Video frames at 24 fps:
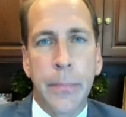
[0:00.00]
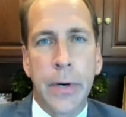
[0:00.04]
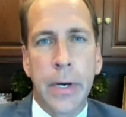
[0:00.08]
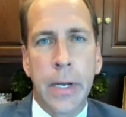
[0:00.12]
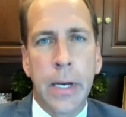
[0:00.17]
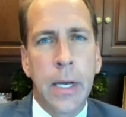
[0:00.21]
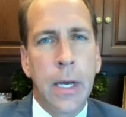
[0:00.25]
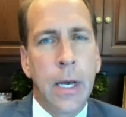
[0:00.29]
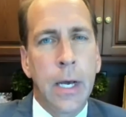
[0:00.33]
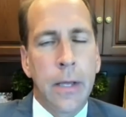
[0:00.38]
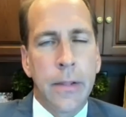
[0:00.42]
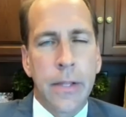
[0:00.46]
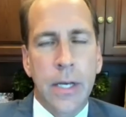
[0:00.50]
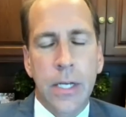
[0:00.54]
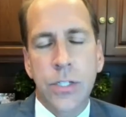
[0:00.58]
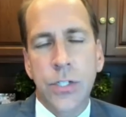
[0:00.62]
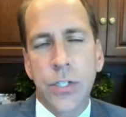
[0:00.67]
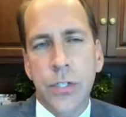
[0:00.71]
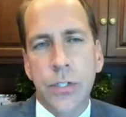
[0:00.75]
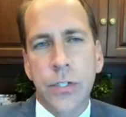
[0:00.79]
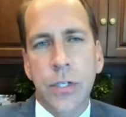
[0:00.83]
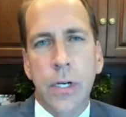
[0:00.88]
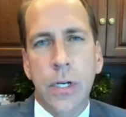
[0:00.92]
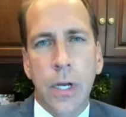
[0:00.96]
But that's
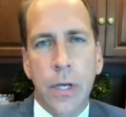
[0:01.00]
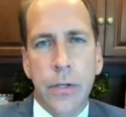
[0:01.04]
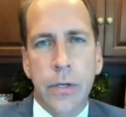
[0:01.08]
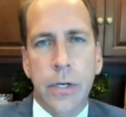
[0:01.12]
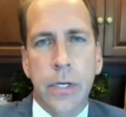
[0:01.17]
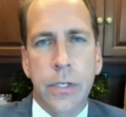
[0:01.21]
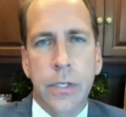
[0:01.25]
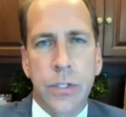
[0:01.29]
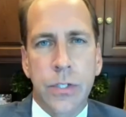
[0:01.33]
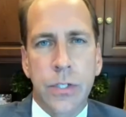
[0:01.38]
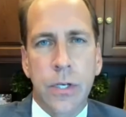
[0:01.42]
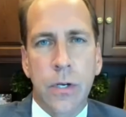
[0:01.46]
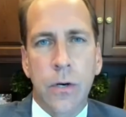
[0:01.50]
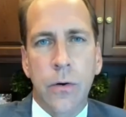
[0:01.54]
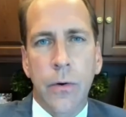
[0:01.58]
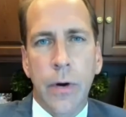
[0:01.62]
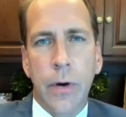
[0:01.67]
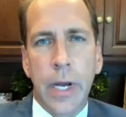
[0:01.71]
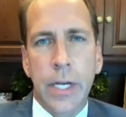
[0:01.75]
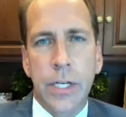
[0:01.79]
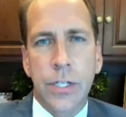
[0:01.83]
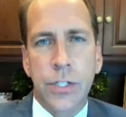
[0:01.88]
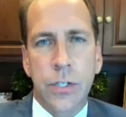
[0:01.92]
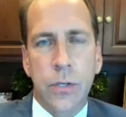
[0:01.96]
just another
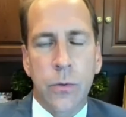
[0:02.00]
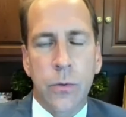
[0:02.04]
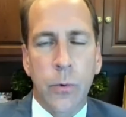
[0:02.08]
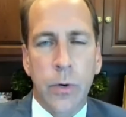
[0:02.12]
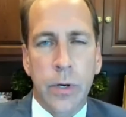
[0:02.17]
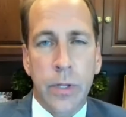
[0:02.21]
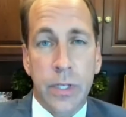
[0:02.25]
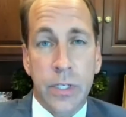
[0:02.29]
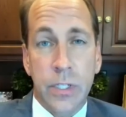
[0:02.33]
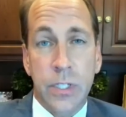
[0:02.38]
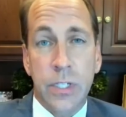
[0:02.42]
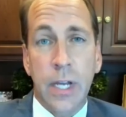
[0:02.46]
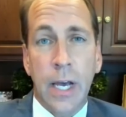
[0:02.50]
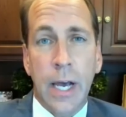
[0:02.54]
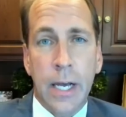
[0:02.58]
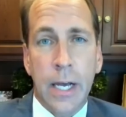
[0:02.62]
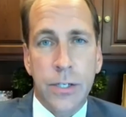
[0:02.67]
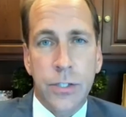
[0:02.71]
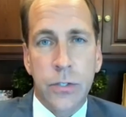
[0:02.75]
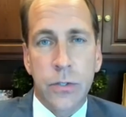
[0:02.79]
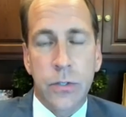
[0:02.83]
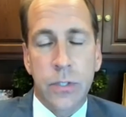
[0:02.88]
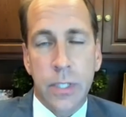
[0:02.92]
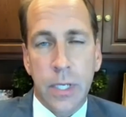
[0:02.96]
consideration. One of the
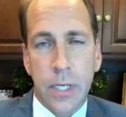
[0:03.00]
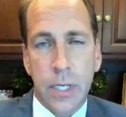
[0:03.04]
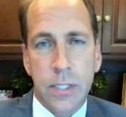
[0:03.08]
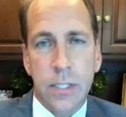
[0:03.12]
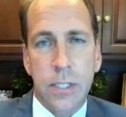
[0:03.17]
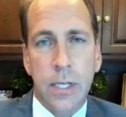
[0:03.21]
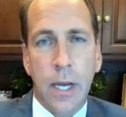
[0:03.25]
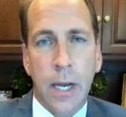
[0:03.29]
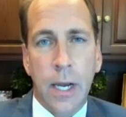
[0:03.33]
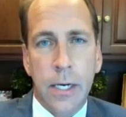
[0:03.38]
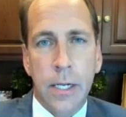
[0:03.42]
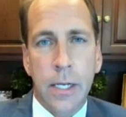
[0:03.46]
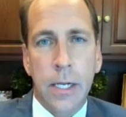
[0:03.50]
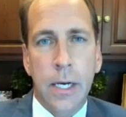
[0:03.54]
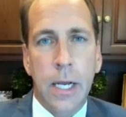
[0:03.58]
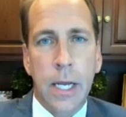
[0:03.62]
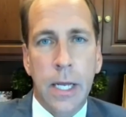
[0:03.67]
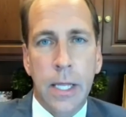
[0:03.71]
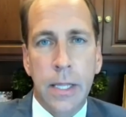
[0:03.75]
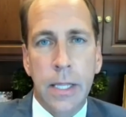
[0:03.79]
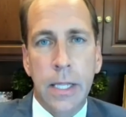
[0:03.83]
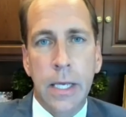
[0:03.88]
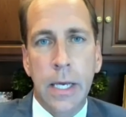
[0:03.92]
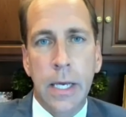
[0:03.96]
statutes they cited
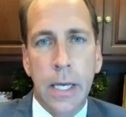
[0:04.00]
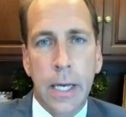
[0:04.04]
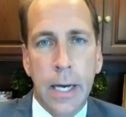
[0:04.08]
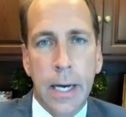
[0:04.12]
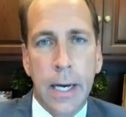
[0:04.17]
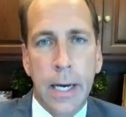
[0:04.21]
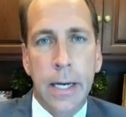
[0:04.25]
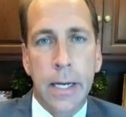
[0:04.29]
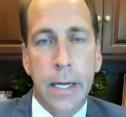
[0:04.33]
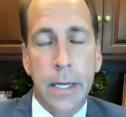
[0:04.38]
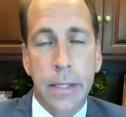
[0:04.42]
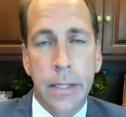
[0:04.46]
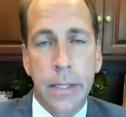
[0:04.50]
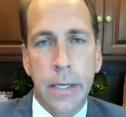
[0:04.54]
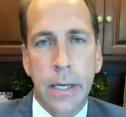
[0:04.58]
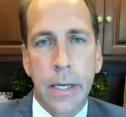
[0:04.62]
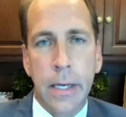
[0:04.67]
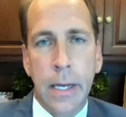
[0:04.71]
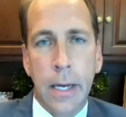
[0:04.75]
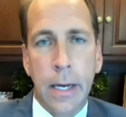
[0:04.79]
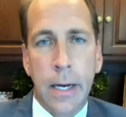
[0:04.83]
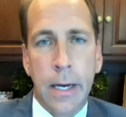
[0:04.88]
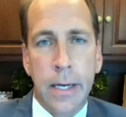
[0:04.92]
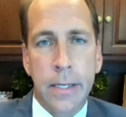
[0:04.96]
in the uh, in
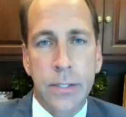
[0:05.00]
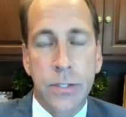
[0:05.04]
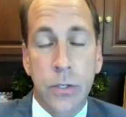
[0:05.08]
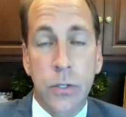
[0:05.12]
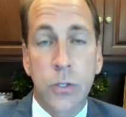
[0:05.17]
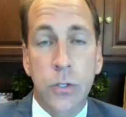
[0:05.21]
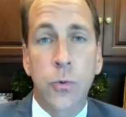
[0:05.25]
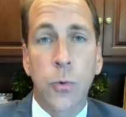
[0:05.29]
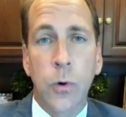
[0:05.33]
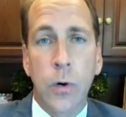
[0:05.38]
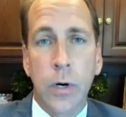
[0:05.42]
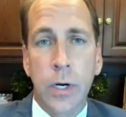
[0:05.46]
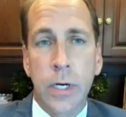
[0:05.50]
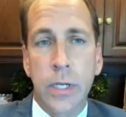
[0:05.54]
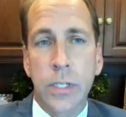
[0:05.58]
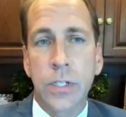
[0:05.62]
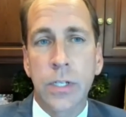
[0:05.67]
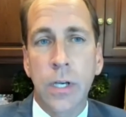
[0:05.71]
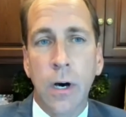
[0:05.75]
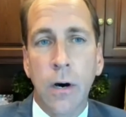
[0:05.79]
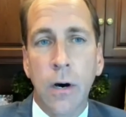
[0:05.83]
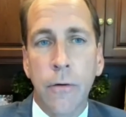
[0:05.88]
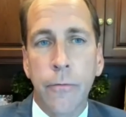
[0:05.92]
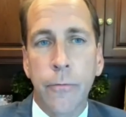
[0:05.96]
the uh, search warrant
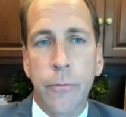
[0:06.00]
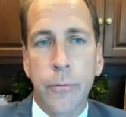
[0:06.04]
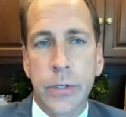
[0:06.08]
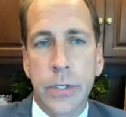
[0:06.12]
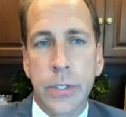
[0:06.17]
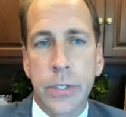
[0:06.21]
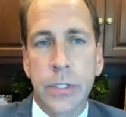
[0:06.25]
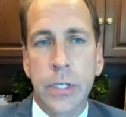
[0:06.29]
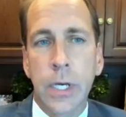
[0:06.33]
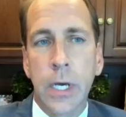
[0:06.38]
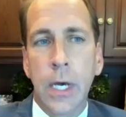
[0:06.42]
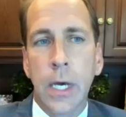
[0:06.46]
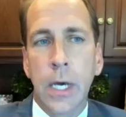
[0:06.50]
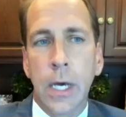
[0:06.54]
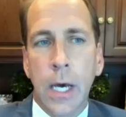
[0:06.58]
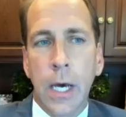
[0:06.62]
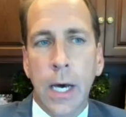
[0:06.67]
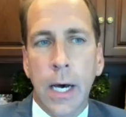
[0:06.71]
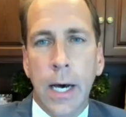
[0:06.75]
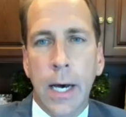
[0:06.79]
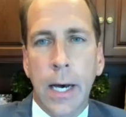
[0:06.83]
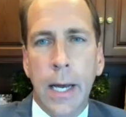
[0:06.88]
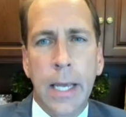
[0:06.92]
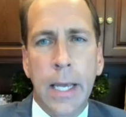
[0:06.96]
itself was
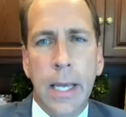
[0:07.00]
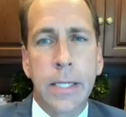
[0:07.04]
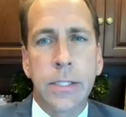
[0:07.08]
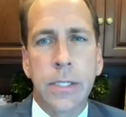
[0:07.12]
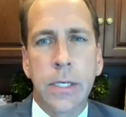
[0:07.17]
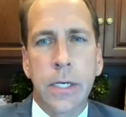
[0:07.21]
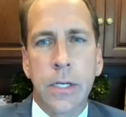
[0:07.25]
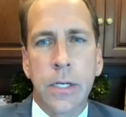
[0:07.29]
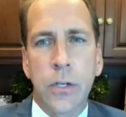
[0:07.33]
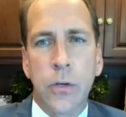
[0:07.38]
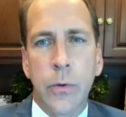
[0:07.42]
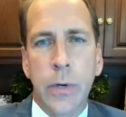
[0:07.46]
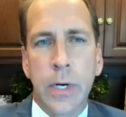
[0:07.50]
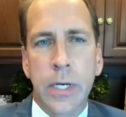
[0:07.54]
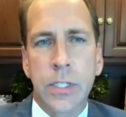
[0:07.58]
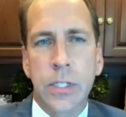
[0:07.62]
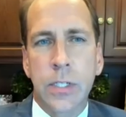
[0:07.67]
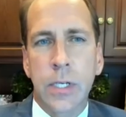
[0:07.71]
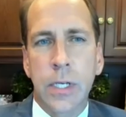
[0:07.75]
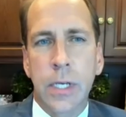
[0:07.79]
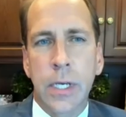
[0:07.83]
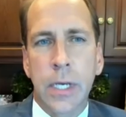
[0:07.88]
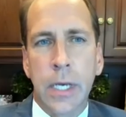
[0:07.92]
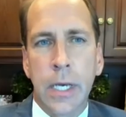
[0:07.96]
uh, 18
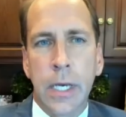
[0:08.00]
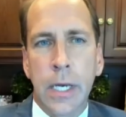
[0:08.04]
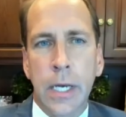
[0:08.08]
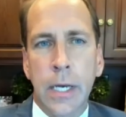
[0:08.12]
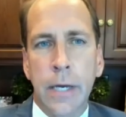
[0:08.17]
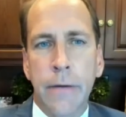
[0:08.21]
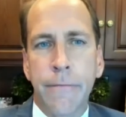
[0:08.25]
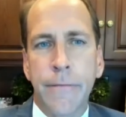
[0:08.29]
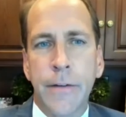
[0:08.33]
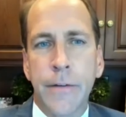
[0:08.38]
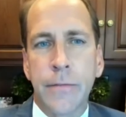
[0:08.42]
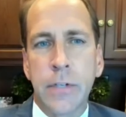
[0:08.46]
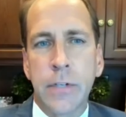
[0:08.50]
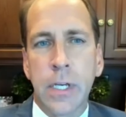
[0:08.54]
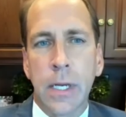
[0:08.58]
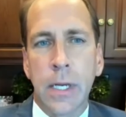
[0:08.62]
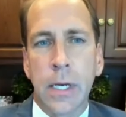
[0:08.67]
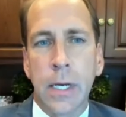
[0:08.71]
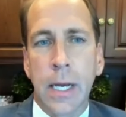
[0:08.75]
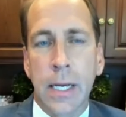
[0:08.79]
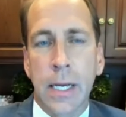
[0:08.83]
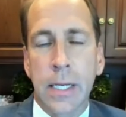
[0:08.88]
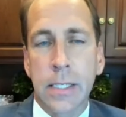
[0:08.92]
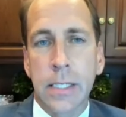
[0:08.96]
USC
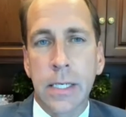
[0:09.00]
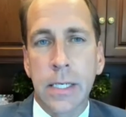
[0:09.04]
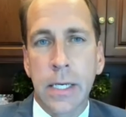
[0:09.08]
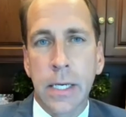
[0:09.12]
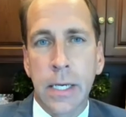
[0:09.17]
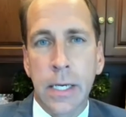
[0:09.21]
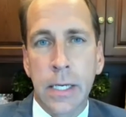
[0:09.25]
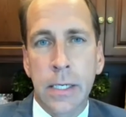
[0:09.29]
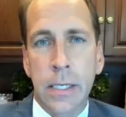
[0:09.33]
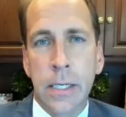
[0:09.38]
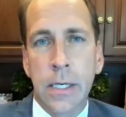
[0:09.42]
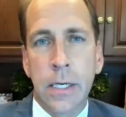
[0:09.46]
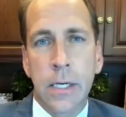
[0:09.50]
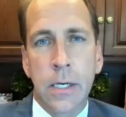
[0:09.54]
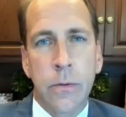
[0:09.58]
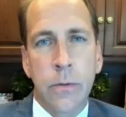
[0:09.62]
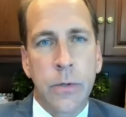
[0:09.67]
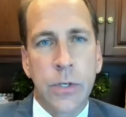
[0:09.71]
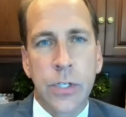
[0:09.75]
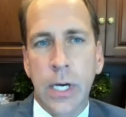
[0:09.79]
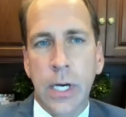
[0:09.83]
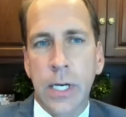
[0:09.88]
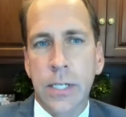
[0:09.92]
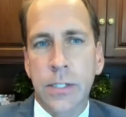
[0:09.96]
1519,
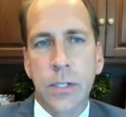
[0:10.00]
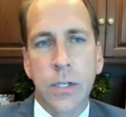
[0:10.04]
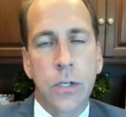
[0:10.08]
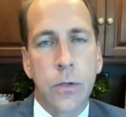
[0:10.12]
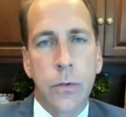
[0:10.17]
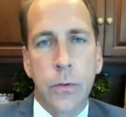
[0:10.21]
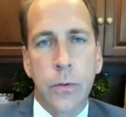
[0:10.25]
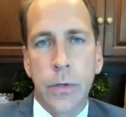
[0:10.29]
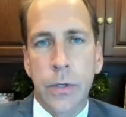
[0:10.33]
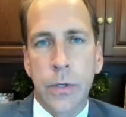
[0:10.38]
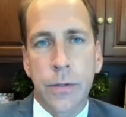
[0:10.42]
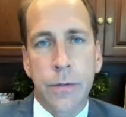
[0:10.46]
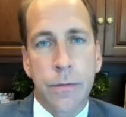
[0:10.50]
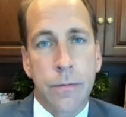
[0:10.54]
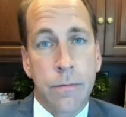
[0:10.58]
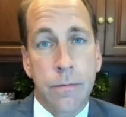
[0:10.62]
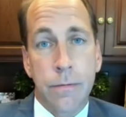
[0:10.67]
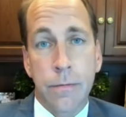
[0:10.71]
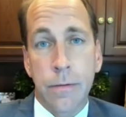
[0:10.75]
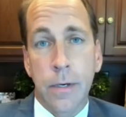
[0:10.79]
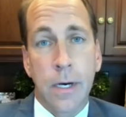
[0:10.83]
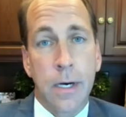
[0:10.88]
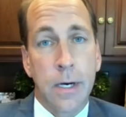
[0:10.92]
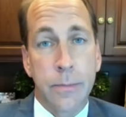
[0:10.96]
which has to do with
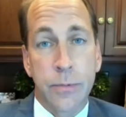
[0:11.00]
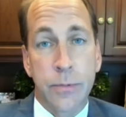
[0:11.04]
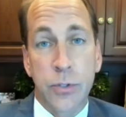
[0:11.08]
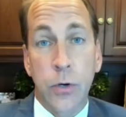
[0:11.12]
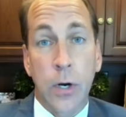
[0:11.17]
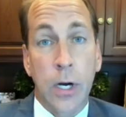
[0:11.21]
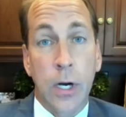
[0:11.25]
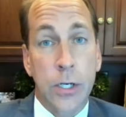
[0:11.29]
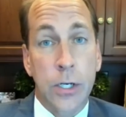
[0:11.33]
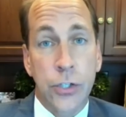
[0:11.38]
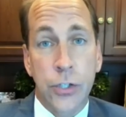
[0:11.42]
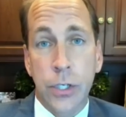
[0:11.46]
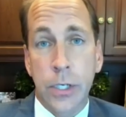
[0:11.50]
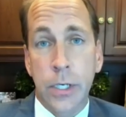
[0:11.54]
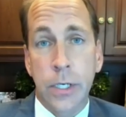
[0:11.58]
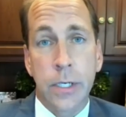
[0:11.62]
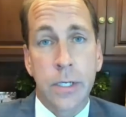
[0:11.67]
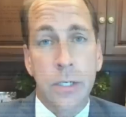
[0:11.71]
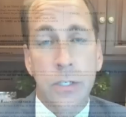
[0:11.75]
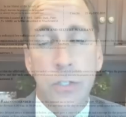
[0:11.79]
obstruction